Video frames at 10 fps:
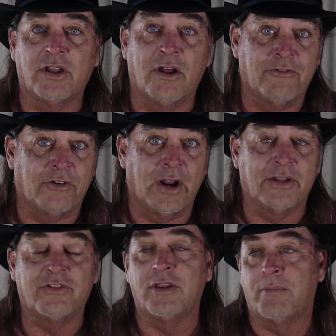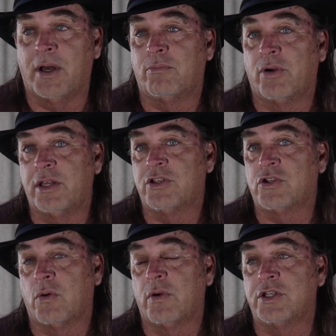LaFrance, and the Bob Brady
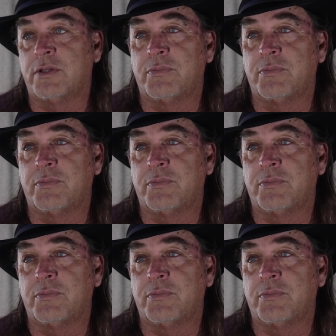stories,